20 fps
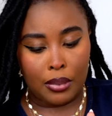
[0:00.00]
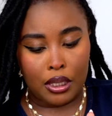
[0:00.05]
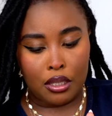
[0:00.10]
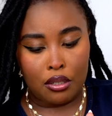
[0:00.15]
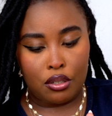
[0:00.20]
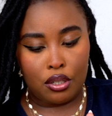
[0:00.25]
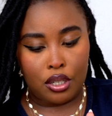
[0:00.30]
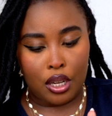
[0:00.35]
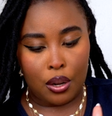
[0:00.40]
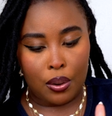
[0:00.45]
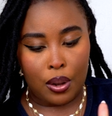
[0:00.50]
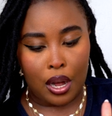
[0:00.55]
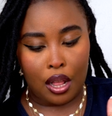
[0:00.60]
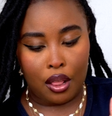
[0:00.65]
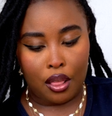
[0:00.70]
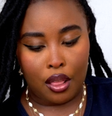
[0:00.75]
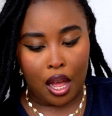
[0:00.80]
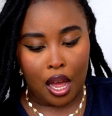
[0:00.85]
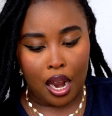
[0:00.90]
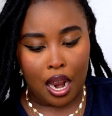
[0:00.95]
So
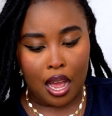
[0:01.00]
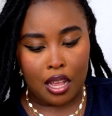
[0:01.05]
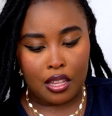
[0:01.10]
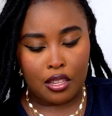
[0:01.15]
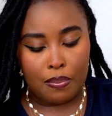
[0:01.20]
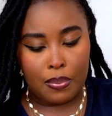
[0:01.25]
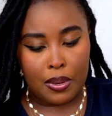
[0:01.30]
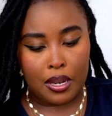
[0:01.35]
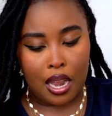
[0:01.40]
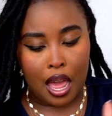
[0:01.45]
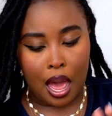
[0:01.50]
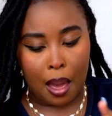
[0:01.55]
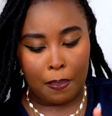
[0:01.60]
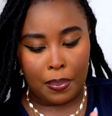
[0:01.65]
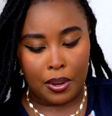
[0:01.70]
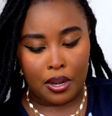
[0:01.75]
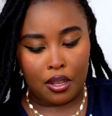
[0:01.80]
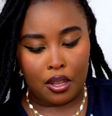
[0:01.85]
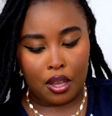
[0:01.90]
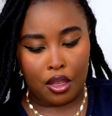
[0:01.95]
a lot has been
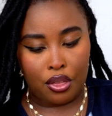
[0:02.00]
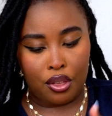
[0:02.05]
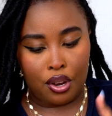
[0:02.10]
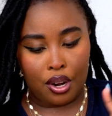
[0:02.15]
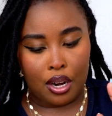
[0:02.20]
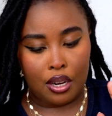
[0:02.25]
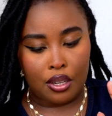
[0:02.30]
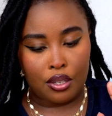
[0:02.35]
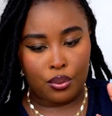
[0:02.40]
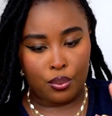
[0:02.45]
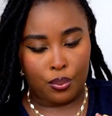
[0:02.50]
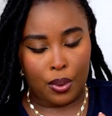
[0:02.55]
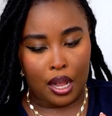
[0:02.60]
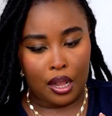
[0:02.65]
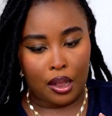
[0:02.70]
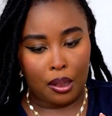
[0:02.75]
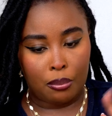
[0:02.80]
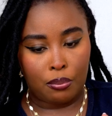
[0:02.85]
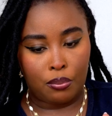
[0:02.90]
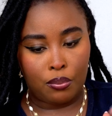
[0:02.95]
happening there as
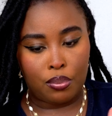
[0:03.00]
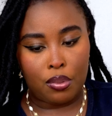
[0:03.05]
well.